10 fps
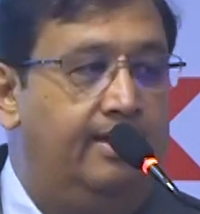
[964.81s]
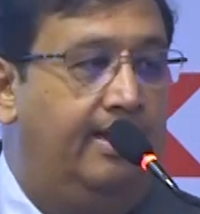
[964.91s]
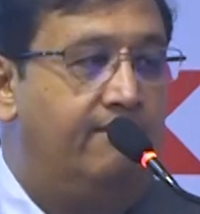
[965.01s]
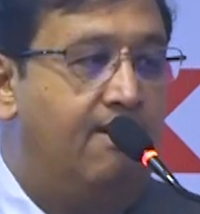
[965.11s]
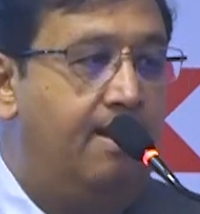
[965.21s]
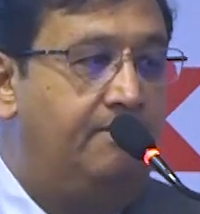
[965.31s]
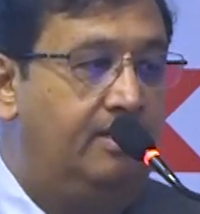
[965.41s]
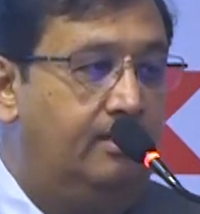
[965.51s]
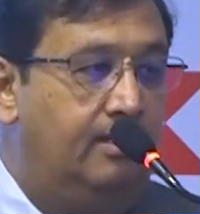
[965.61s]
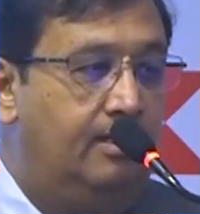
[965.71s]

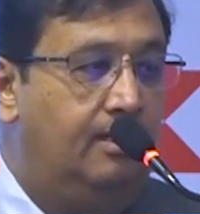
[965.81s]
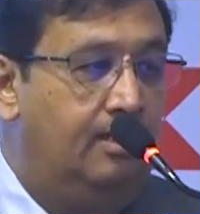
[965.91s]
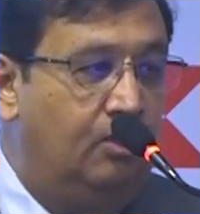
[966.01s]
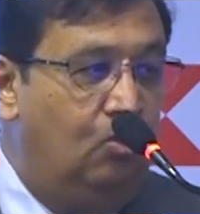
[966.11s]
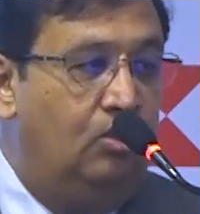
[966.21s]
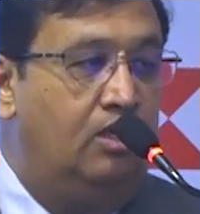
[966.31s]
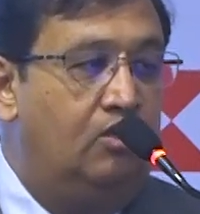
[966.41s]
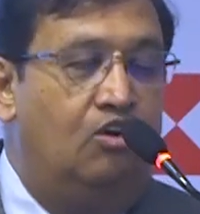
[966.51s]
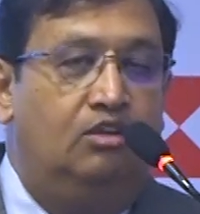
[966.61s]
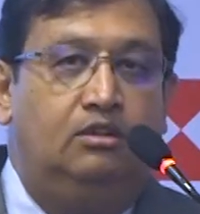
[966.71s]
environment, rural
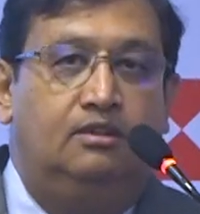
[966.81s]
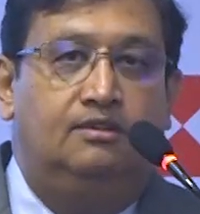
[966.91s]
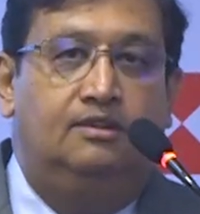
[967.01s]
growth,